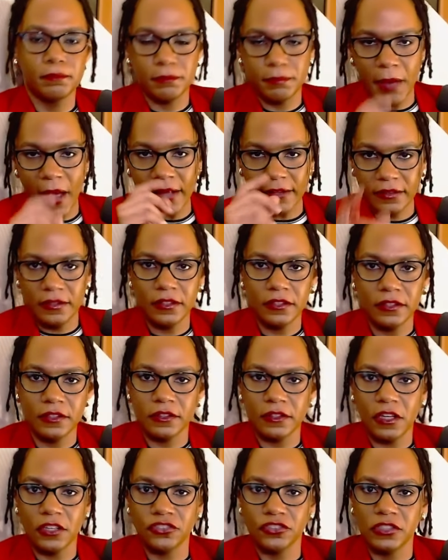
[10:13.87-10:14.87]
back to this
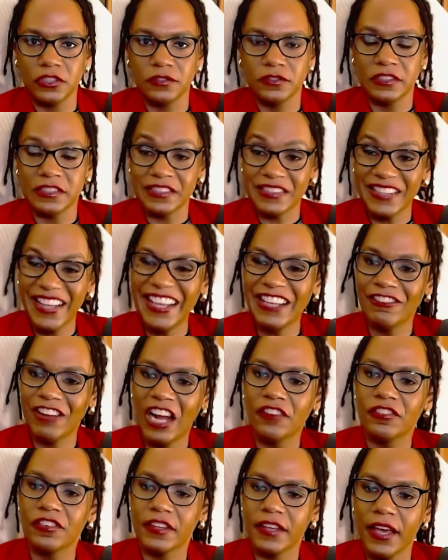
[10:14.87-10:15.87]
discussion of delayed
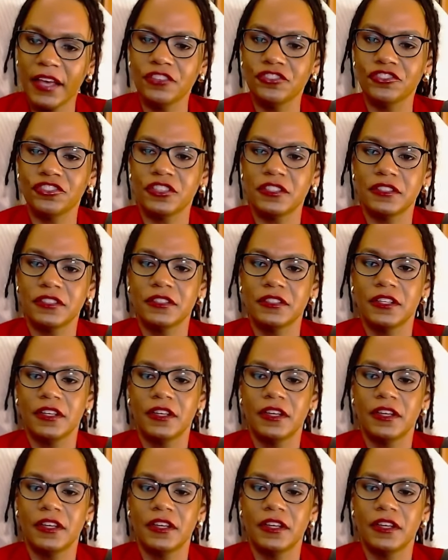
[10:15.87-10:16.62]
gratification,